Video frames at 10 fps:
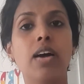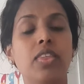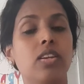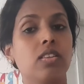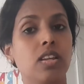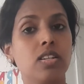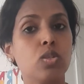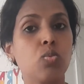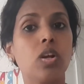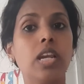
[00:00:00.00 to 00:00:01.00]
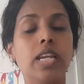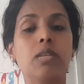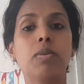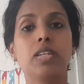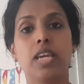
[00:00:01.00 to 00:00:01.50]
that, that is what needs
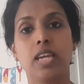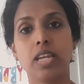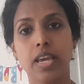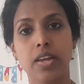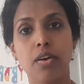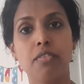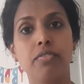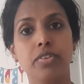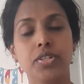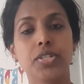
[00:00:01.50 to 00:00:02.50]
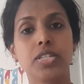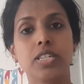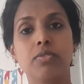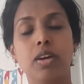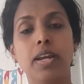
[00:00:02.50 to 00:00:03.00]
to be taken care of first,
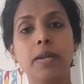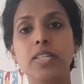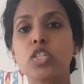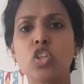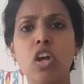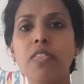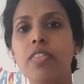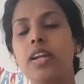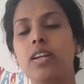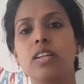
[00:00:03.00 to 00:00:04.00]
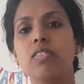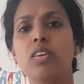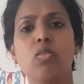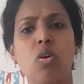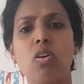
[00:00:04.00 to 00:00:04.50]
right? It's not that
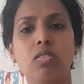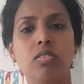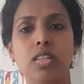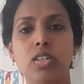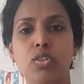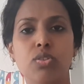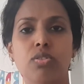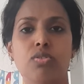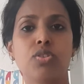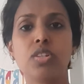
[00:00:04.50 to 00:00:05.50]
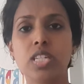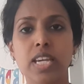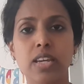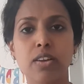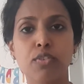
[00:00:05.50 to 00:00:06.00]
nothing wrong that you, you shouldn't
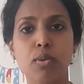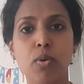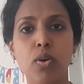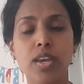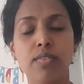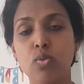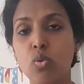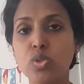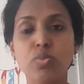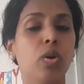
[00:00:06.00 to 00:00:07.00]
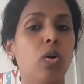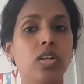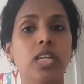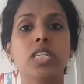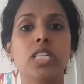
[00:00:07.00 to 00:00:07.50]
take care of your body. Of course, we all
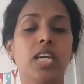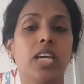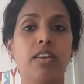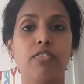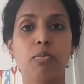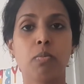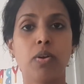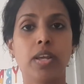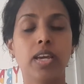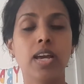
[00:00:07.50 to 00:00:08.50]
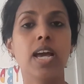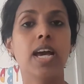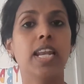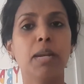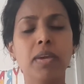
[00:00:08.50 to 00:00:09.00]
need to take care of the body.
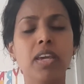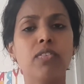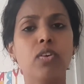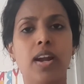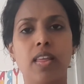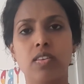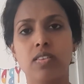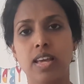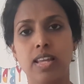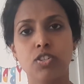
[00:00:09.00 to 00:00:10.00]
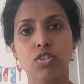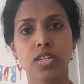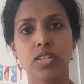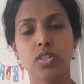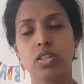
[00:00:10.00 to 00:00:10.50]
Let me give you another
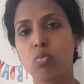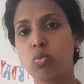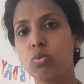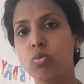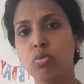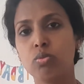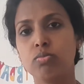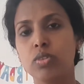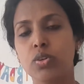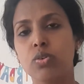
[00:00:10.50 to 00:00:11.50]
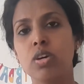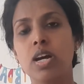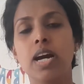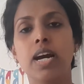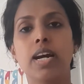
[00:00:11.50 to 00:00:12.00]
analogy so that we, you know,
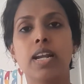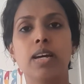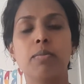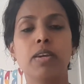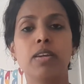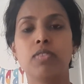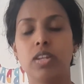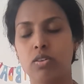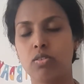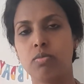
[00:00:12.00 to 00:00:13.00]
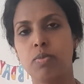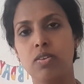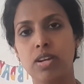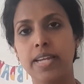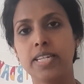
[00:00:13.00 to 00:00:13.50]
uh, be, that be
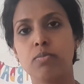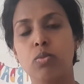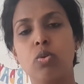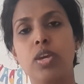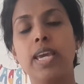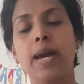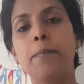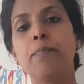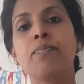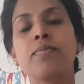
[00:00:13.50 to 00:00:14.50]
related more here.